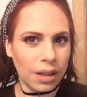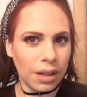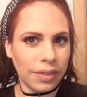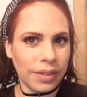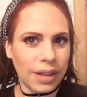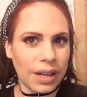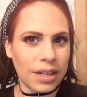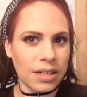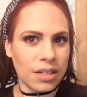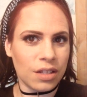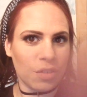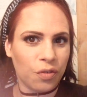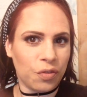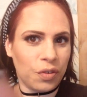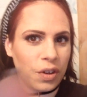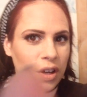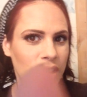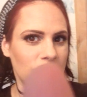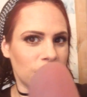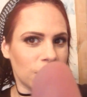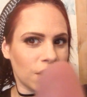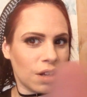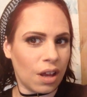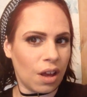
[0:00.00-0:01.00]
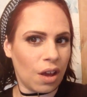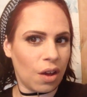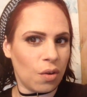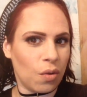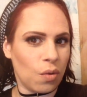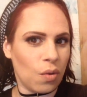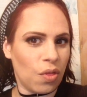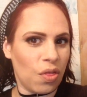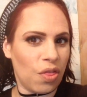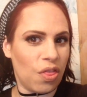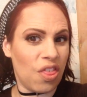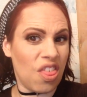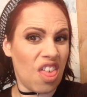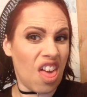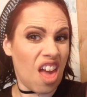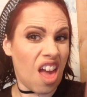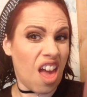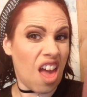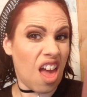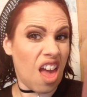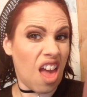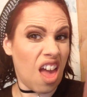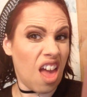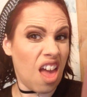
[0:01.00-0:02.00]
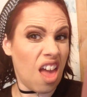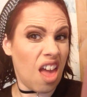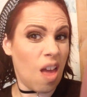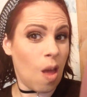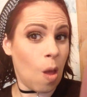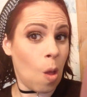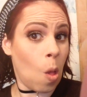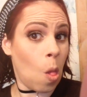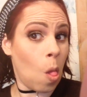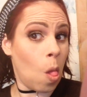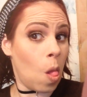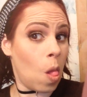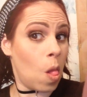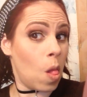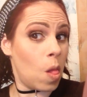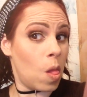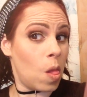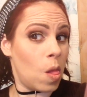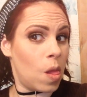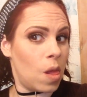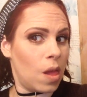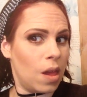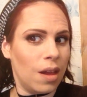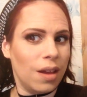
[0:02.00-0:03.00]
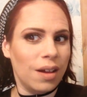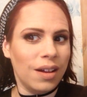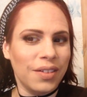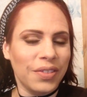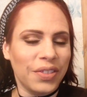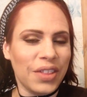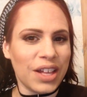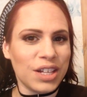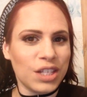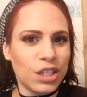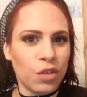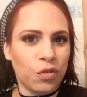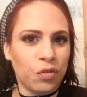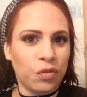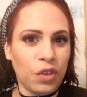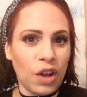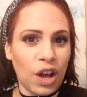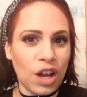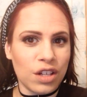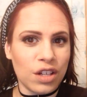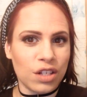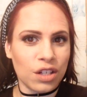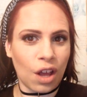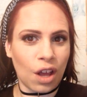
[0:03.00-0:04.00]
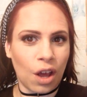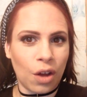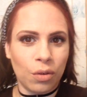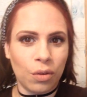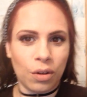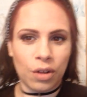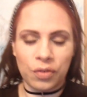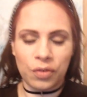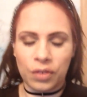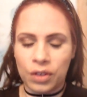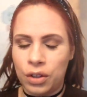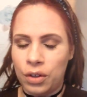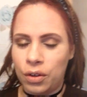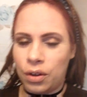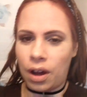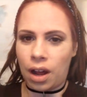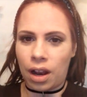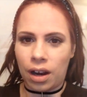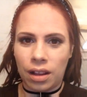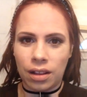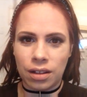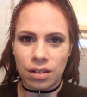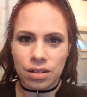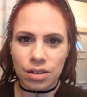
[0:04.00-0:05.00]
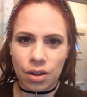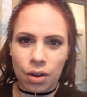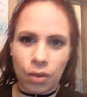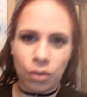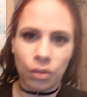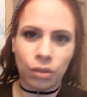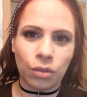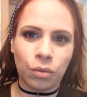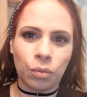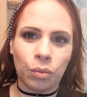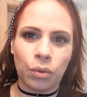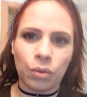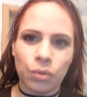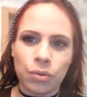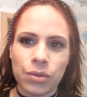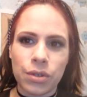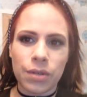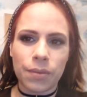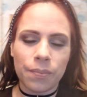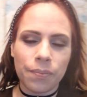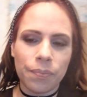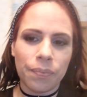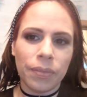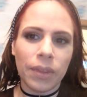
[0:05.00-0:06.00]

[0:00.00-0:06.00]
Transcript: That's the first coat there. That's the first coat of the new colour that's going on the walls.